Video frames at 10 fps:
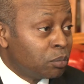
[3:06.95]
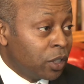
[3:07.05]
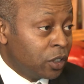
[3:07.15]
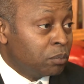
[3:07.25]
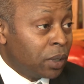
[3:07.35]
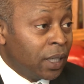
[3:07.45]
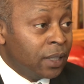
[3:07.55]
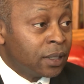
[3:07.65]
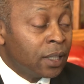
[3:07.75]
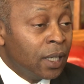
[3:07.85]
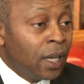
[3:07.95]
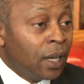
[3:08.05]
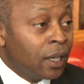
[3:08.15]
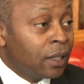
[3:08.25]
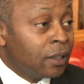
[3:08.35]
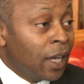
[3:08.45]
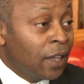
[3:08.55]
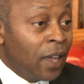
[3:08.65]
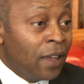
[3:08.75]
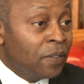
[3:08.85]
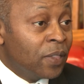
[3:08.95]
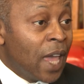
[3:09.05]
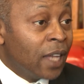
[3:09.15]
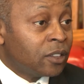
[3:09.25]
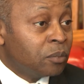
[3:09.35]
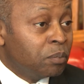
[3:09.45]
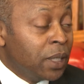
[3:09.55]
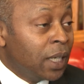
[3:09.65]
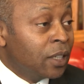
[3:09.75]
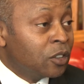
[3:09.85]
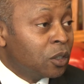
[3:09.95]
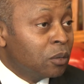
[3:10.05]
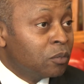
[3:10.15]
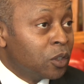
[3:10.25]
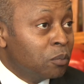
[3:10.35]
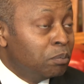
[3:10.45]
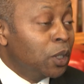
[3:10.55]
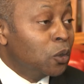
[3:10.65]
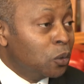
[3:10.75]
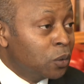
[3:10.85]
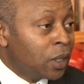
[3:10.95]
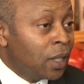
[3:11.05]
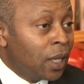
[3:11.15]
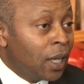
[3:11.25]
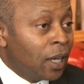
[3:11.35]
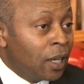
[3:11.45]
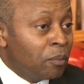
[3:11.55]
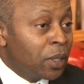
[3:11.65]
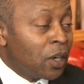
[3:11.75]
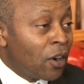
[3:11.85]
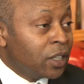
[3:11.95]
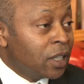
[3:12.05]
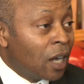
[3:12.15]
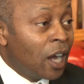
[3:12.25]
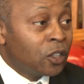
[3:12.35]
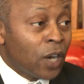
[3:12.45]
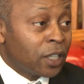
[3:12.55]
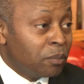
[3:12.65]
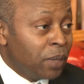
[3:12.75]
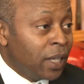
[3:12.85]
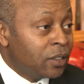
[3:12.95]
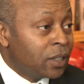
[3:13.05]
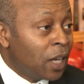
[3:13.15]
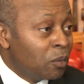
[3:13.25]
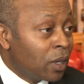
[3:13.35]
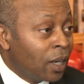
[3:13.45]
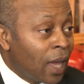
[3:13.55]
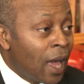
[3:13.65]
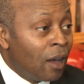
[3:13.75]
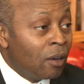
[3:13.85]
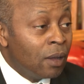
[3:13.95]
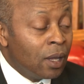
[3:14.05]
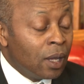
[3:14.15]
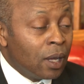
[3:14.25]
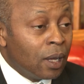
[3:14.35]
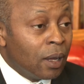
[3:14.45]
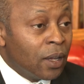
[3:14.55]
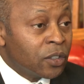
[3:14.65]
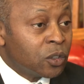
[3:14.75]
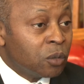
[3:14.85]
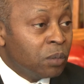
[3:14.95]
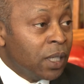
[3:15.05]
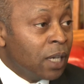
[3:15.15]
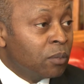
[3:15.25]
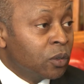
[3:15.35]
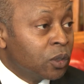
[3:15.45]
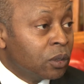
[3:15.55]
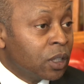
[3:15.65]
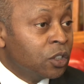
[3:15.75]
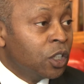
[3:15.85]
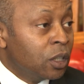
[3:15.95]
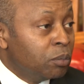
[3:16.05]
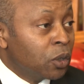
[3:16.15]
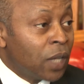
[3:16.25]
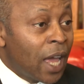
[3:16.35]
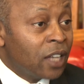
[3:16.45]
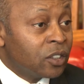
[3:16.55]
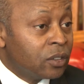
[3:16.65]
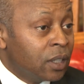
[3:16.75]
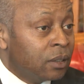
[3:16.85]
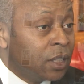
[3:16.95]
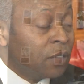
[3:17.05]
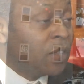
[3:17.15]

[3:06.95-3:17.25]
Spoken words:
Preston Place, and that's beginning to build a minority contractor base that will allow us to be able to continue to build houses and give